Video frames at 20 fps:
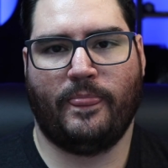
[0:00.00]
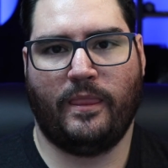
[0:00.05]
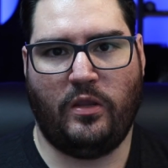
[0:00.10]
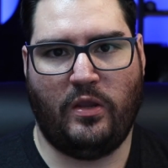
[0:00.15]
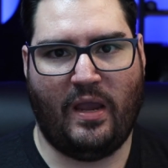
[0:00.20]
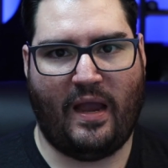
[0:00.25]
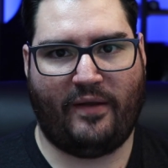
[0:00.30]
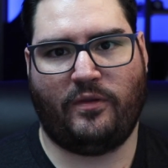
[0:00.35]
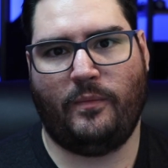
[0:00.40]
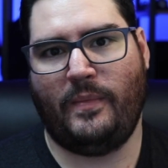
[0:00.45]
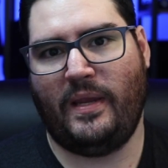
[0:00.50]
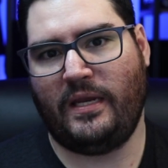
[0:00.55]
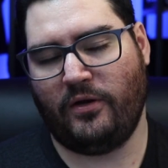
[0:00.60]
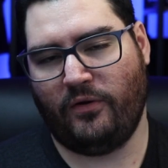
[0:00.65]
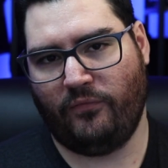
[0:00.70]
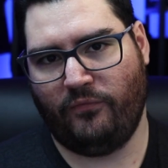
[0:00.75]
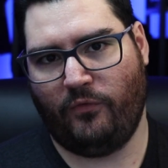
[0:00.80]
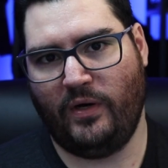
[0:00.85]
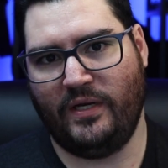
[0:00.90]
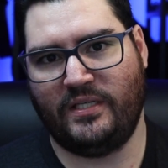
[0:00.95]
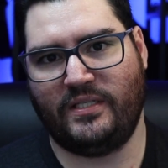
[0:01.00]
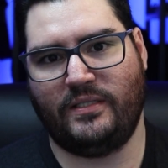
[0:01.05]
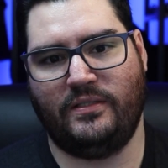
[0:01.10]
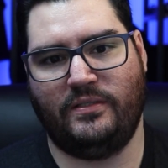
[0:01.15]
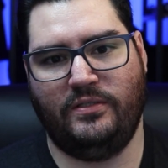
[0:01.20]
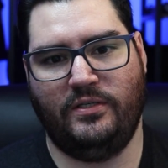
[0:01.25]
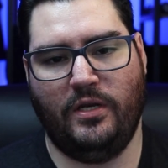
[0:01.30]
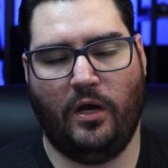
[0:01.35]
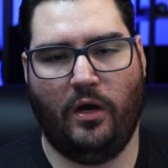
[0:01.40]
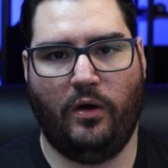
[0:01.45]
you have to make your
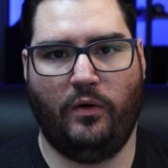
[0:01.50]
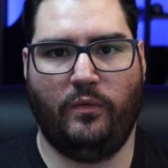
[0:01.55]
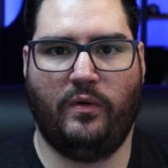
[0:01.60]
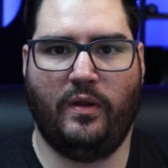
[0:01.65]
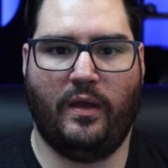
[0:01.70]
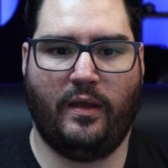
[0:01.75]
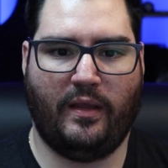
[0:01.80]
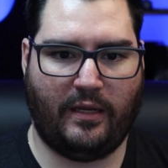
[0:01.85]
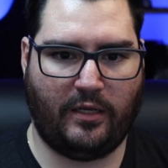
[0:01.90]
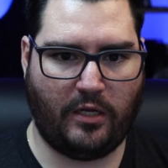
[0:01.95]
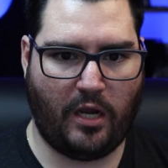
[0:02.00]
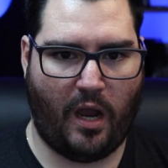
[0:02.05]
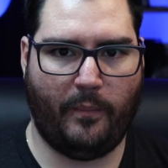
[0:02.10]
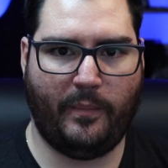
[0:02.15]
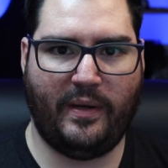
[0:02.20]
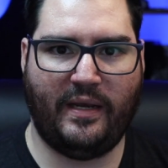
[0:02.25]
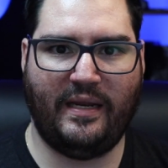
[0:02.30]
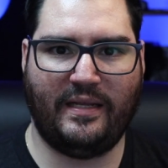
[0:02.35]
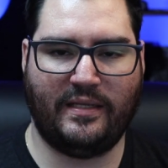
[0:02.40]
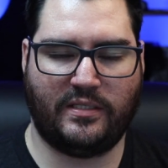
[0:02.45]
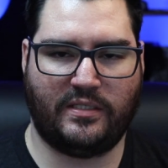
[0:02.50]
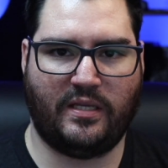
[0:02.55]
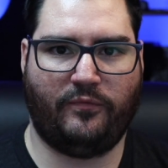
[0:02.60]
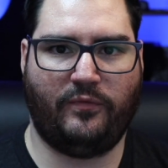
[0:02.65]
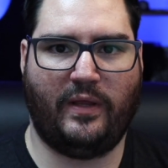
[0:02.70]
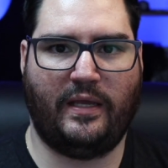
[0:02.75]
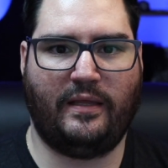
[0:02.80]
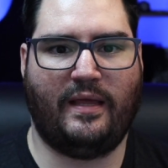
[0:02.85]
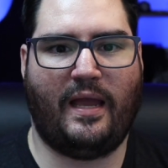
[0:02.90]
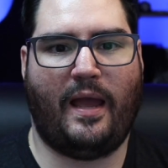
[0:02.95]
voices known. Commenting and
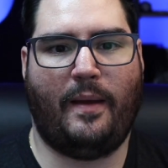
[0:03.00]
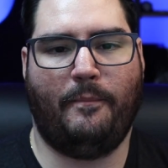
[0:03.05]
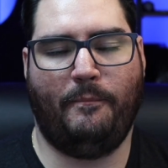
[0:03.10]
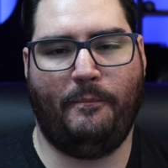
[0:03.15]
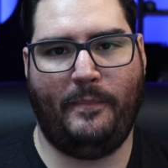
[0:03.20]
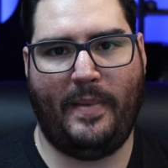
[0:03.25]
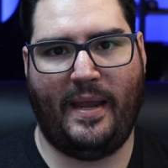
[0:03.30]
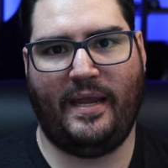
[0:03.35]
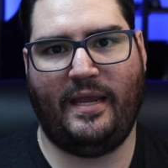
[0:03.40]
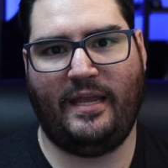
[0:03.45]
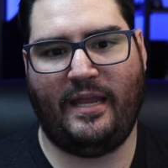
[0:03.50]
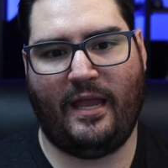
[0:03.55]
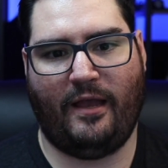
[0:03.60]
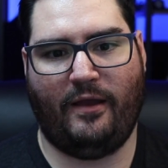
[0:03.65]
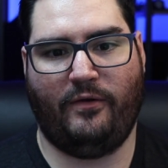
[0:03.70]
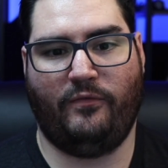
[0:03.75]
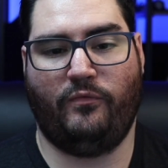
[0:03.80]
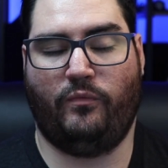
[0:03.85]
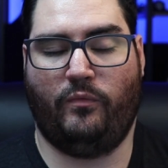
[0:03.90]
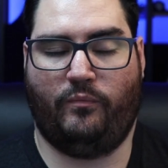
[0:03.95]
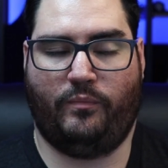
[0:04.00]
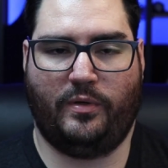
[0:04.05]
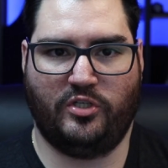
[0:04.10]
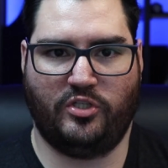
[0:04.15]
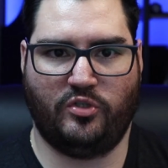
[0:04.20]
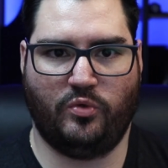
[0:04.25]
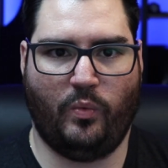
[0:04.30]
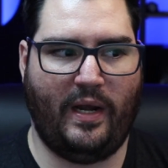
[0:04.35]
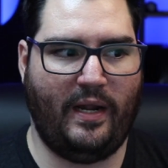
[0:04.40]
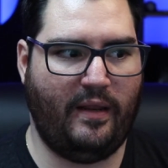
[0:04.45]
stuff like that may have
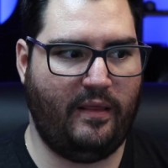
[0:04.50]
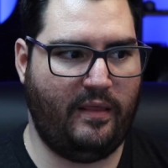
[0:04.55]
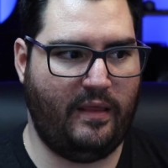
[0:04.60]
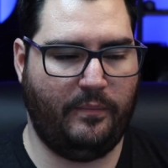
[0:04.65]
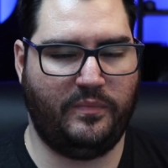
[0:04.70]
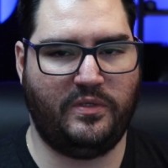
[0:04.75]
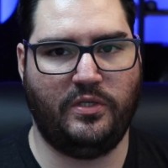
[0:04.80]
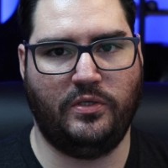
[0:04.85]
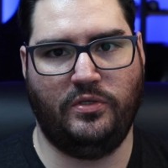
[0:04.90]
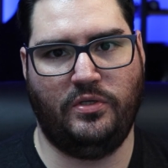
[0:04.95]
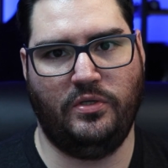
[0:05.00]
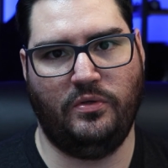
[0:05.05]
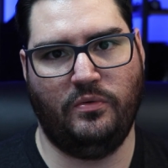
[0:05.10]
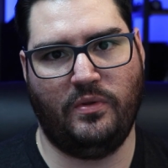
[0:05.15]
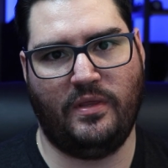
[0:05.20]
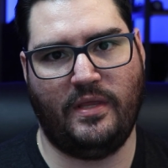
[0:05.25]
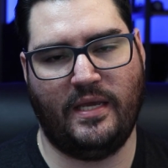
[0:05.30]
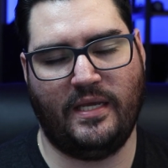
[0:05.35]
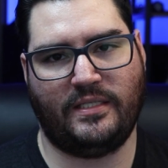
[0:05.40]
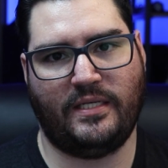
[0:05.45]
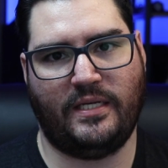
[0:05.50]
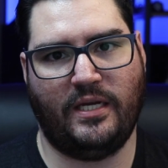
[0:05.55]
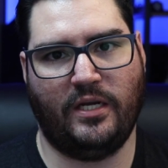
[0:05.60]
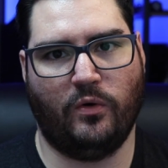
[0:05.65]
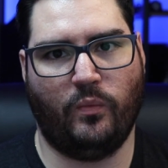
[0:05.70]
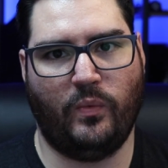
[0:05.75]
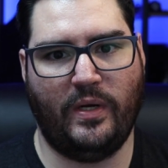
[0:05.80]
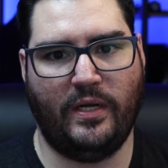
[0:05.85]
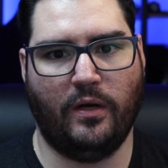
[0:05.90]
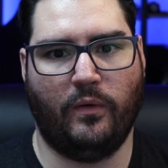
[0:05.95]
persuaded them to do this
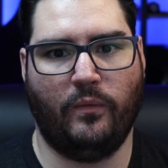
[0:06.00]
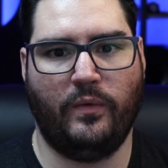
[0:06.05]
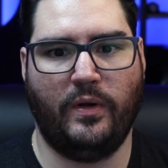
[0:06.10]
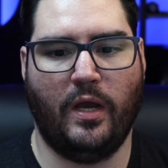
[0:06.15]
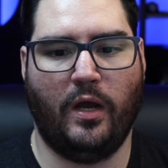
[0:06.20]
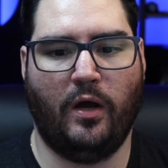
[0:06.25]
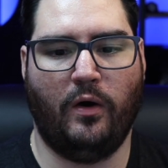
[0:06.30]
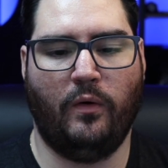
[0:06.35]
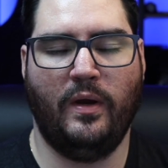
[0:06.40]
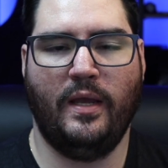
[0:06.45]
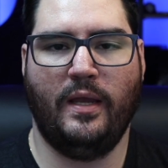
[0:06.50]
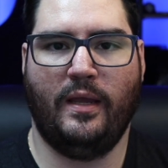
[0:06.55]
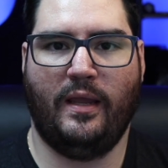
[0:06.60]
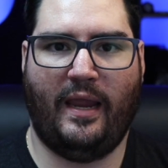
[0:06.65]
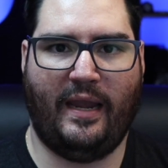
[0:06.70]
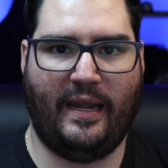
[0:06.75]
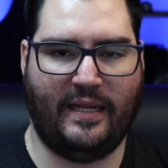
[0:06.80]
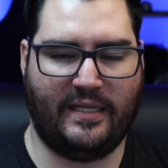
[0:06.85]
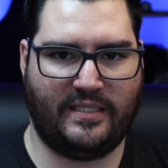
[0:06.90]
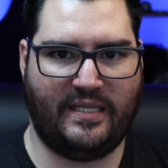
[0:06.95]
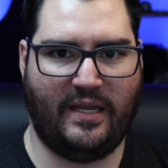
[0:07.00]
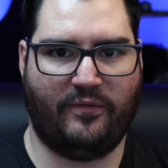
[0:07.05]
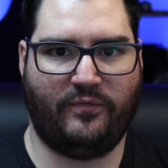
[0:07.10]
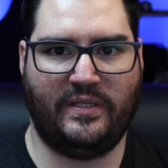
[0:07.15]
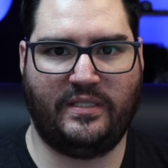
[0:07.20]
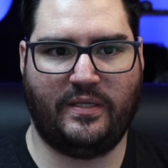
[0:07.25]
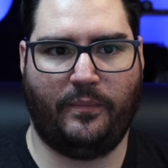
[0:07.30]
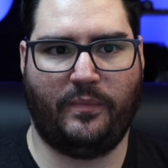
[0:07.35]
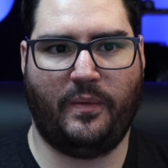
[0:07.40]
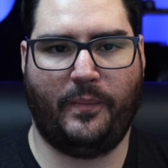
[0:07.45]
here. We don't know. And it's
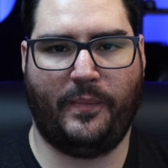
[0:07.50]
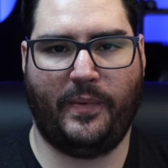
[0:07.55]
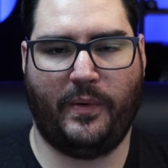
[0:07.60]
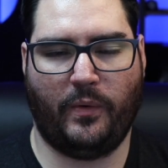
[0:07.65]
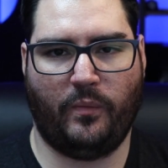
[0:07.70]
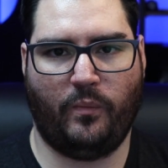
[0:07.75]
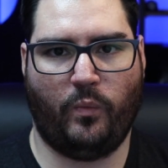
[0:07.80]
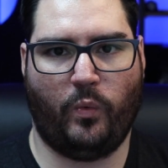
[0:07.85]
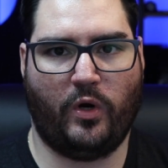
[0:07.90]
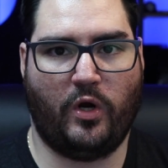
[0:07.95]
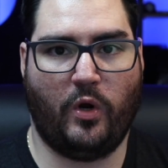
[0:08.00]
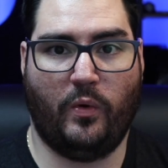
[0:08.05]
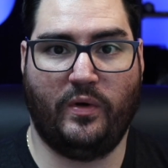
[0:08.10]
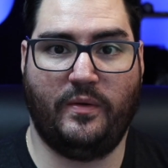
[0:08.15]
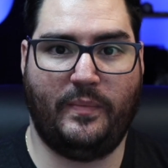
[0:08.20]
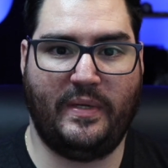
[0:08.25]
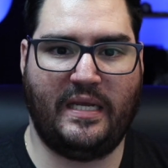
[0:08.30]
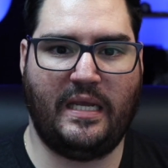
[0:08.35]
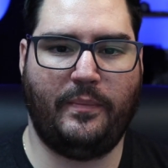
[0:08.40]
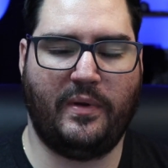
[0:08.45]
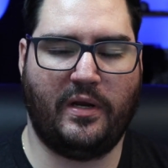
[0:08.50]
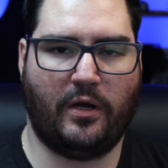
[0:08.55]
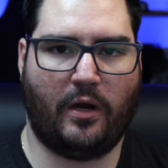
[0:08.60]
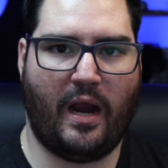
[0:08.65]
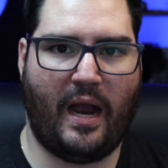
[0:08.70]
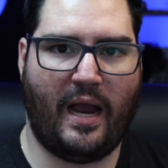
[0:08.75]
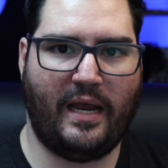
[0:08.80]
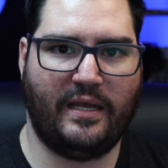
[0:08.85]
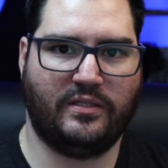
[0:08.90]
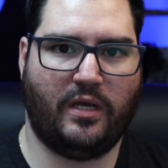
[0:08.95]
definitely something we're going to be keeping
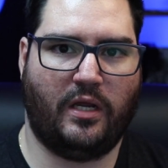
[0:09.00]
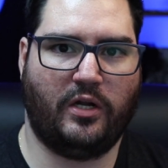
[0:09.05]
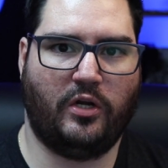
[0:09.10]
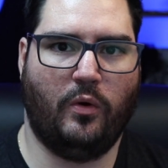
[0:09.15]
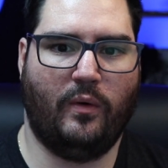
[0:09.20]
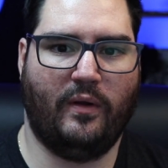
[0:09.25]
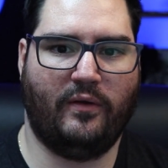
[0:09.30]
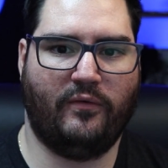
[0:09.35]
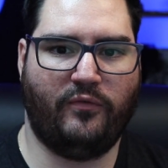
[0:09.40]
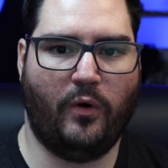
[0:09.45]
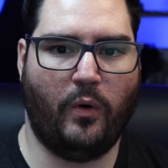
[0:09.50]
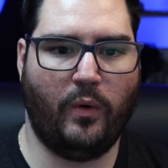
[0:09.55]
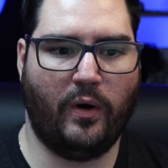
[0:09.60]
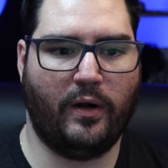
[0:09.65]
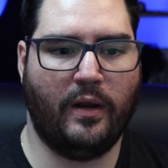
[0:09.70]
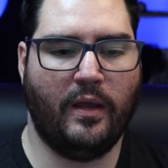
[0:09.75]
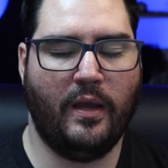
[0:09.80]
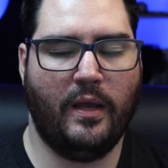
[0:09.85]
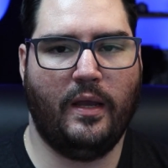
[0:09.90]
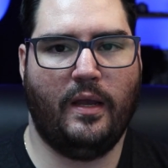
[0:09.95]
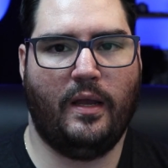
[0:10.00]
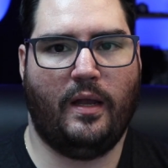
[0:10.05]
our eyes on going forward.